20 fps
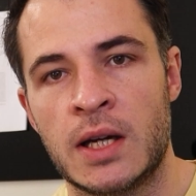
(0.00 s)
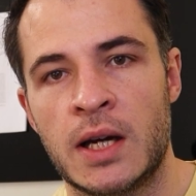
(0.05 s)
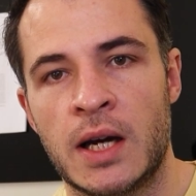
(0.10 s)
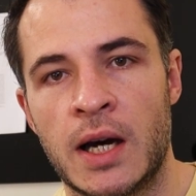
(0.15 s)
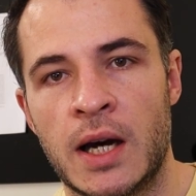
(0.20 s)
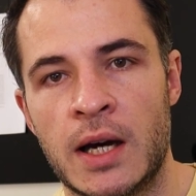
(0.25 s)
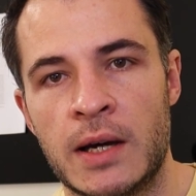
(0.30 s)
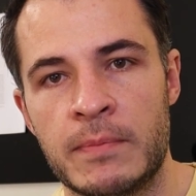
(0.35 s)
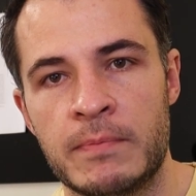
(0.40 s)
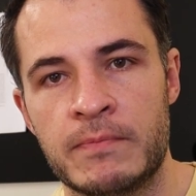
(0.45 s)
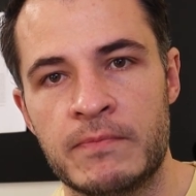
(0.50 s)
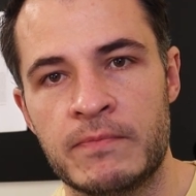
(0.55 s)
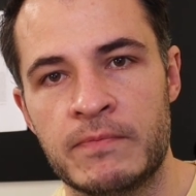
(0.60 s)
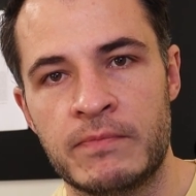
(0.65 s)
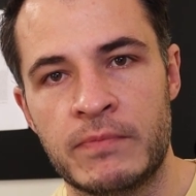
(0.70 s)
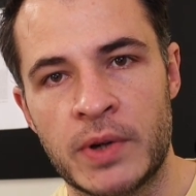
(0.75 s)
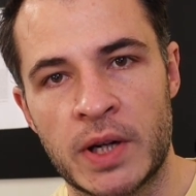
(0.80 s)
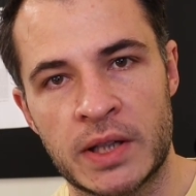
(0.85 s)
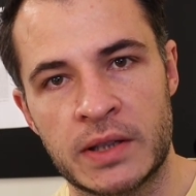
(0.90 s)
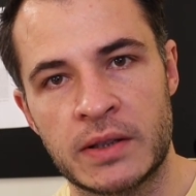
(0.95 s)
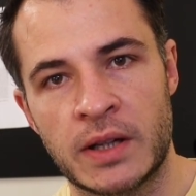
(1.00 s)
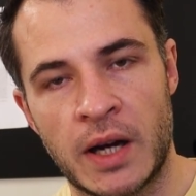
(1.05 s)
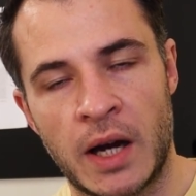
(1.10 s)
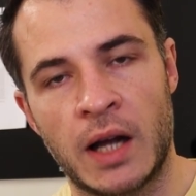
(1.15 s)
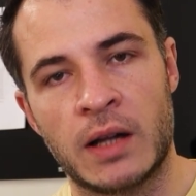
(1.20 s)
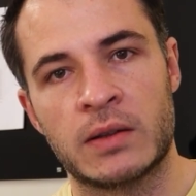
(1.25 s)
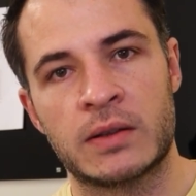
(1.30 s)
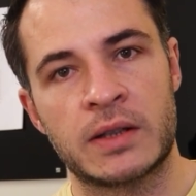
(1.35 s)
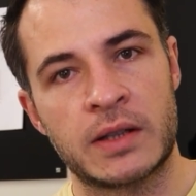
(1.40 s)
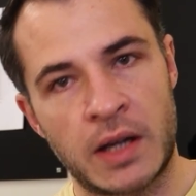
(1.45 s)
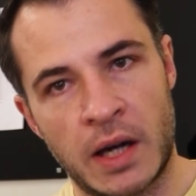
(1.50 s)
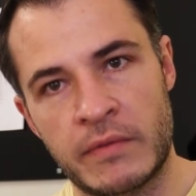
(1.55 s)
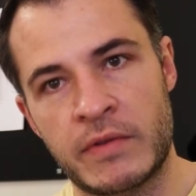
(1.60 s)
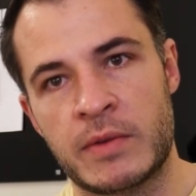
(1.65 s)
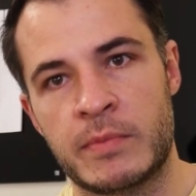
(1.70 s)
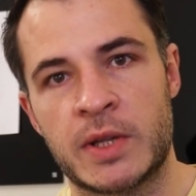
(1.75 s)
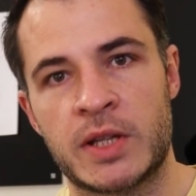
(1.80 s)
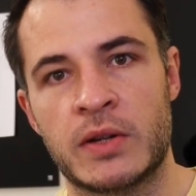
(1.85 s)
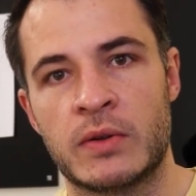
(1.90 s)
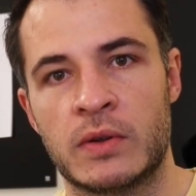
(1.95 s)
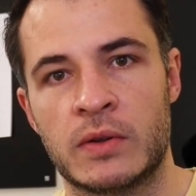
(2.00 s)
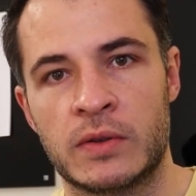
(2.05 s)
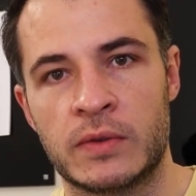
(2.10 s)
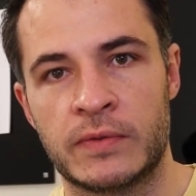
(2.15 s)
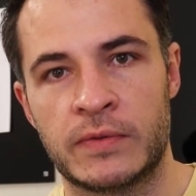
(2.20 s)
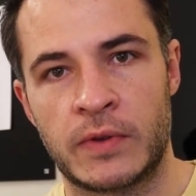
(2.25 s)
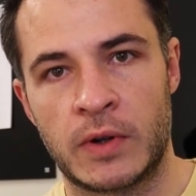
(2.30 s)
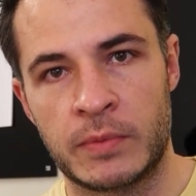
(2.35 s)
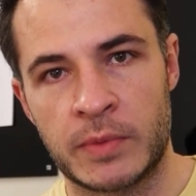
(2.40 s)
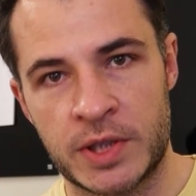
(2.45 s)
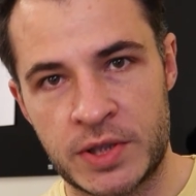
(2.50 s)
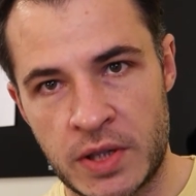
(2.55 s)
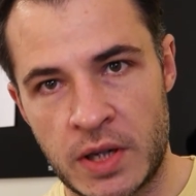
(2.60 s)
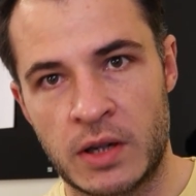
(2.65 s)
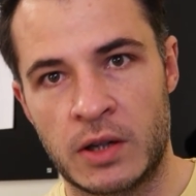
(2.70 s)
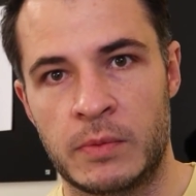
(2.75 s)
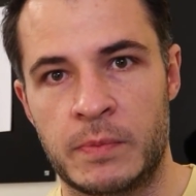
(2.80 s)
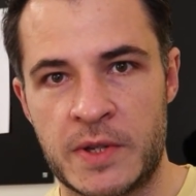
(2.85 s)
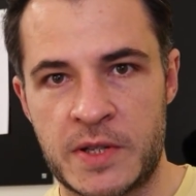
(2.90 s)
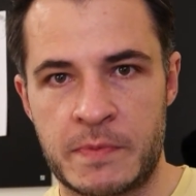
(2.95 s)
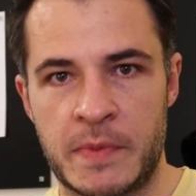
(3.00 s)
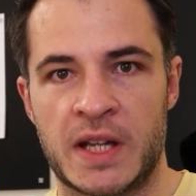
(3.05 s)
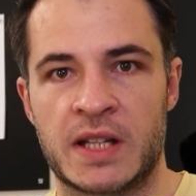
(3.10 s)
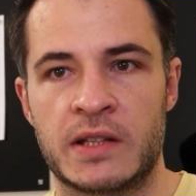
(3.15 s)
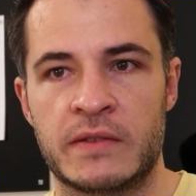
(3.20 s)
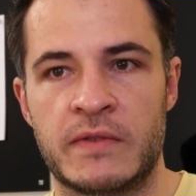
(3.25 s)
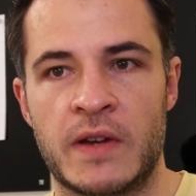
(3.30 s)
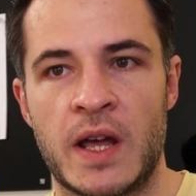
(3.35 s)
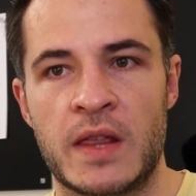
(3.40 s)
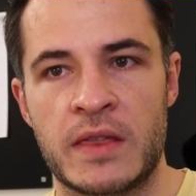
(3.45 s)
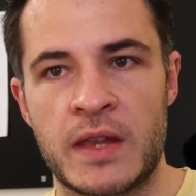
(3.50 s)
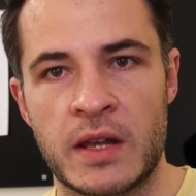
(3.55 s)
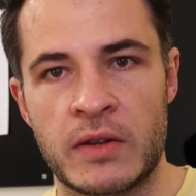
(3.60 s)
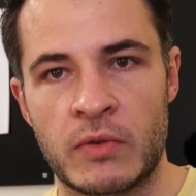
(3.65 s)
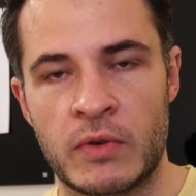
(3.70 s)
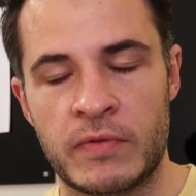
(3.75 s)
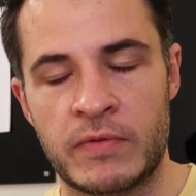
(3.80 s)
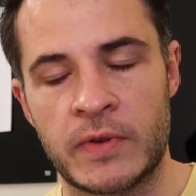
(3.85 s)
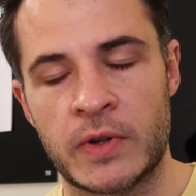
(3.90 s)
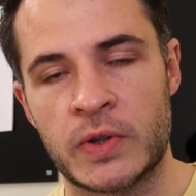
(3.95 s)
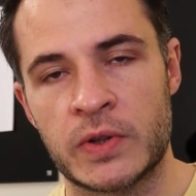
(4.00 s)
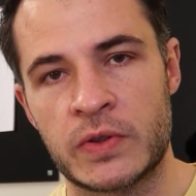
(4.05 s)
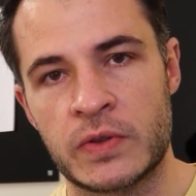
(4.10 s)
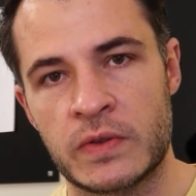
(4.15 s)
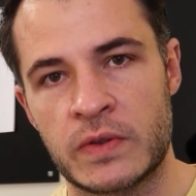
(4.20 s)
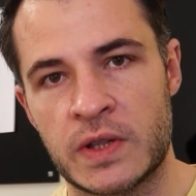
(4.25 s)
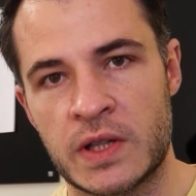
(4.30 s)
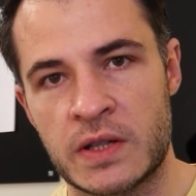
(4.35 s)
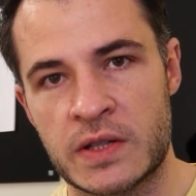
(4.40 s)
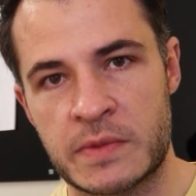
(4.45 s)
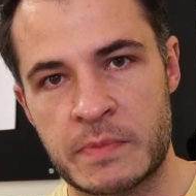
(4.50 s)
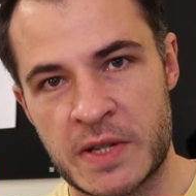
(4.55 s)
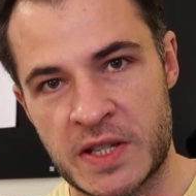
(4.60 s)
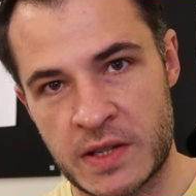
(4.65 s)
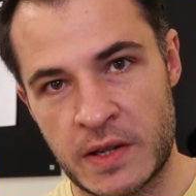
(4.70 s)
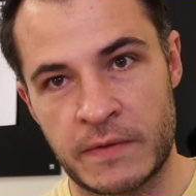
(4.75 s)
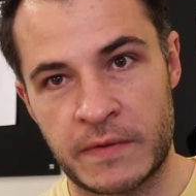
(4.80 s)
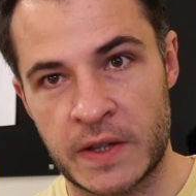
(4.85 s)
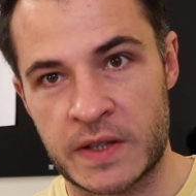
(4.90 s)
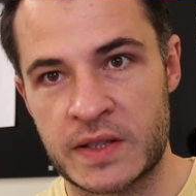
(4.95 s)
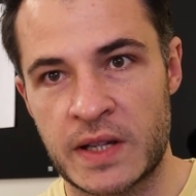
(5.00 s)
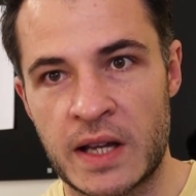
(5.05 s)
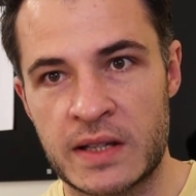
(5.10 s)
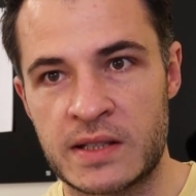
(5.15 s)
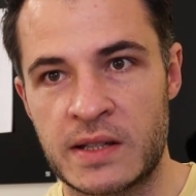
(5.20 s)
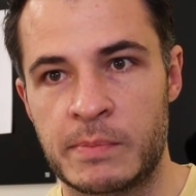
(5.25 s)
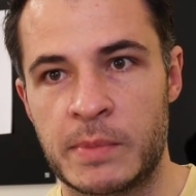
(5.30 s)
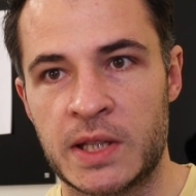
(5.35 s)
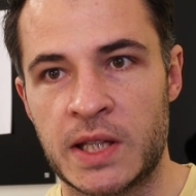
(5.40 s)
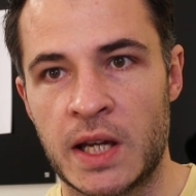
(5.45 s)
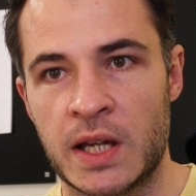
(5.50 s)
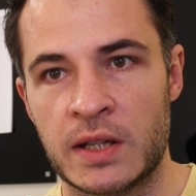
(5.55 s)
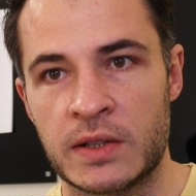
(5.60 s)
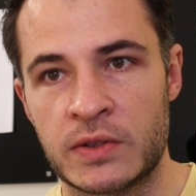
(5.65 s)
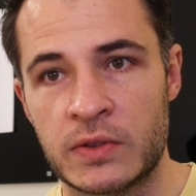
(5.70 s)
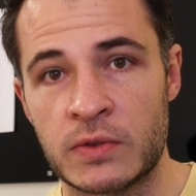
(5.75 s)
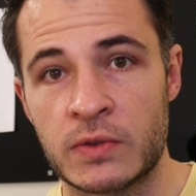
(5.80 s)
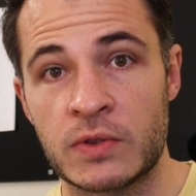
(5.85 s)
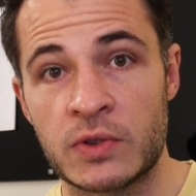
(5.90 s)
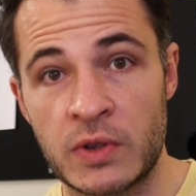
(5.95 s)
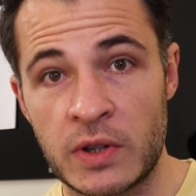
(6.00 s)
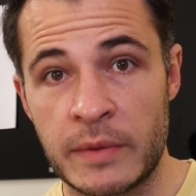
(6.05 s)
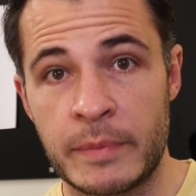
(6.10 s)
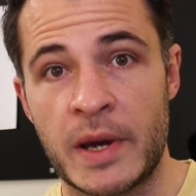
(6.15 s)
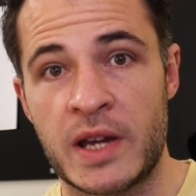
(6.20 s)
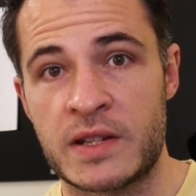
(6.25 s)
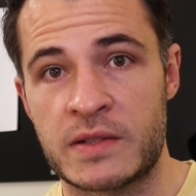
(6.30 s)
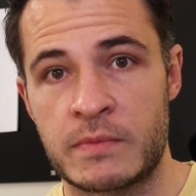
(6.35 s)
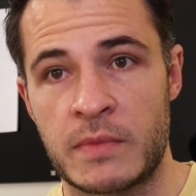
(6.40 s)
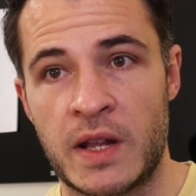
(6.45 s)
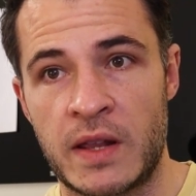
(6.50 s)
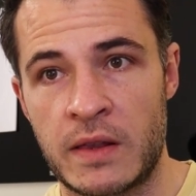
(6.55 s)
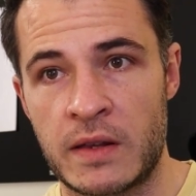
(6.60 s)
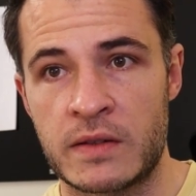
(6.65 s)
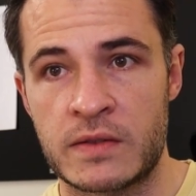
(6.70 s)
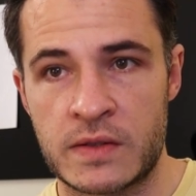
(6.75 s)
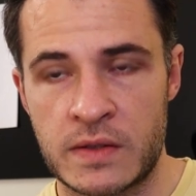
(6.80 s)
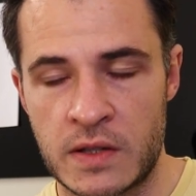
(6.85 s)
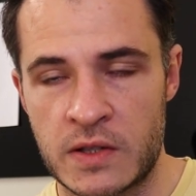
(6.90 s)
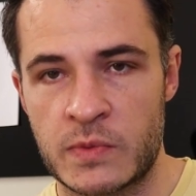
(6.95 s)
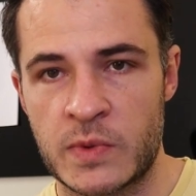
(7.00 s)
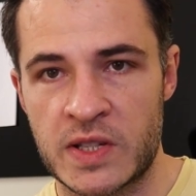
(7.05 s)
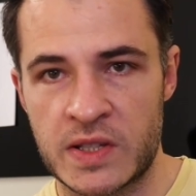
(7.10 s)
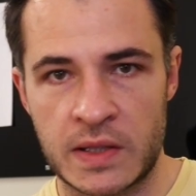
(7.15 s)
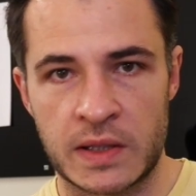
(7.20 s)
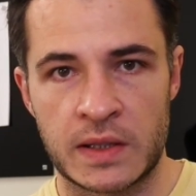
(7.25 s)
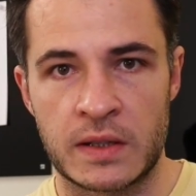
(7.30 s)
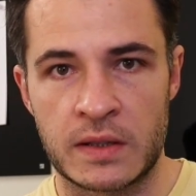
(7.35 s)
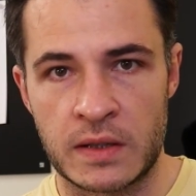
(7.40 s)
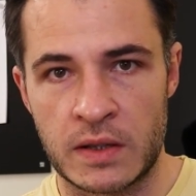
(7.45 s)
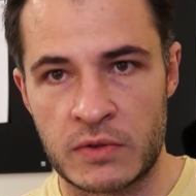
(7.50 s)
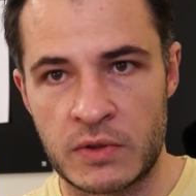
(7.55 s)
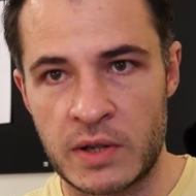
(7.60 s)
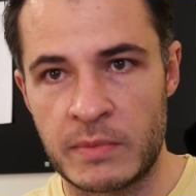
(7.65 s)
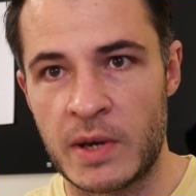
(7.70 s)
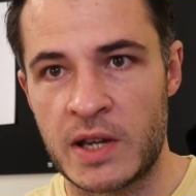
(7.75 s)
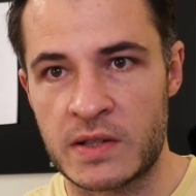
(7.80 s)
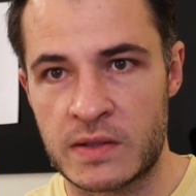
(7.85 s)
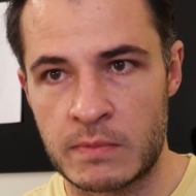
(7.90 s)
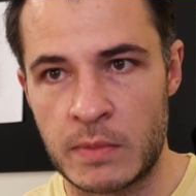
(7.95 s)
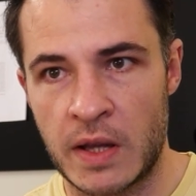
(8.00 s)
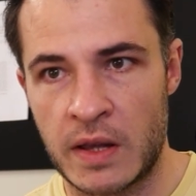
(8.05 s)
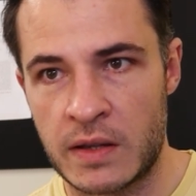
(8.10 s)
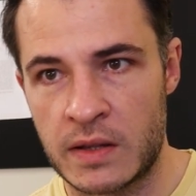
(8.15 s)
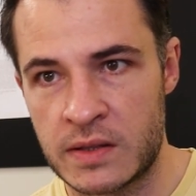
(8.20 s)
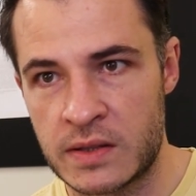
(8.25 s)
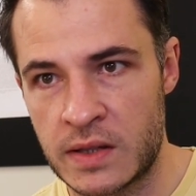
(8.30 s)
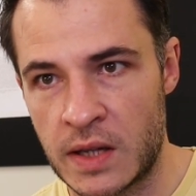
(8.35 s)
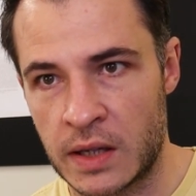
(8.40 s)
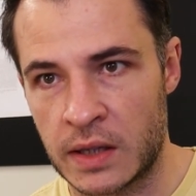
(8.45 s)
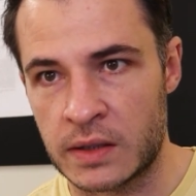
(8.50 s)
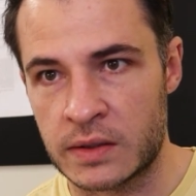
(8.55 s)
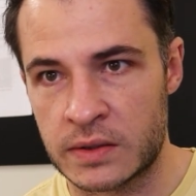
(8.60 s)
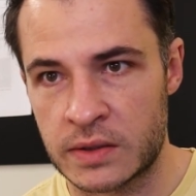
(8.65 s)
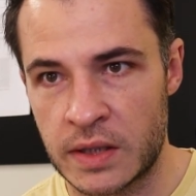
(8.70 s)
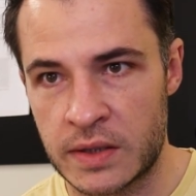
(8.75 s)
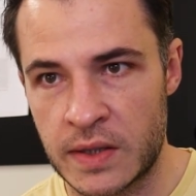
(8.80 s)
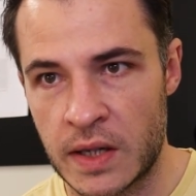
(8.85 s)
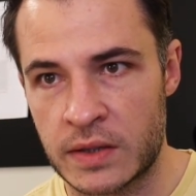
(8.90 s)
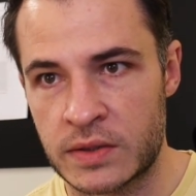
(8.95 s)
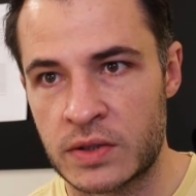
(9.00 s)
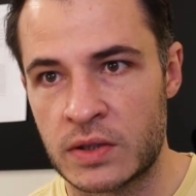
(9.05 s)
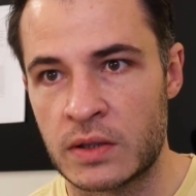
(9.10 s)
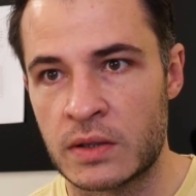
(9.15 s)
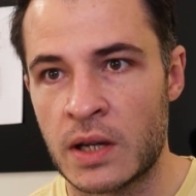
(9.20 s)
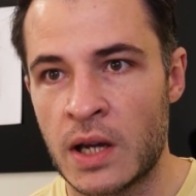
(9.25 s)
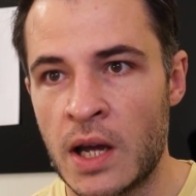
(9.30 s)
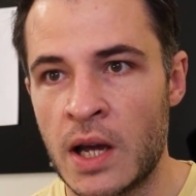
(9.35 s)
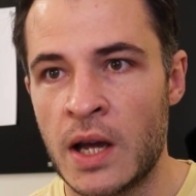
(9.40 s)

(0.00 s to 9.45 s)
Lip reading: but I'll cover the material from a general perspective and then refer to the specifics as they pertain to tree-based methods, since we're still in the tree-based method section.